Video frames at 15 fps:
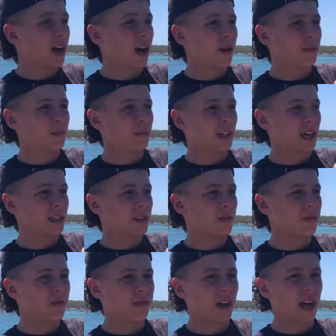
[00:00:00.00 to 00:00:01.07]
um, get some
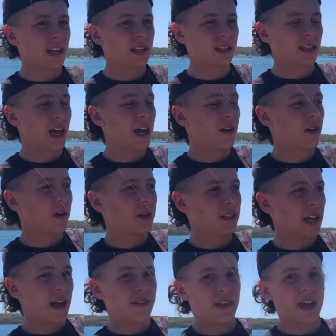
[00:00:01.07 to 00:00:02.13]
flatties later on
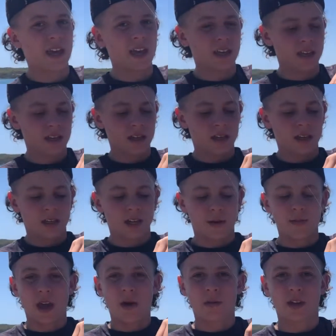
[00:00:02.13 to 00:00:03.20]
down there. And
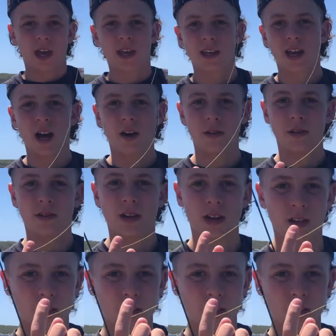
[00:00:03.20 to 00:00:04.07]
um, yeah, we'll keep going. And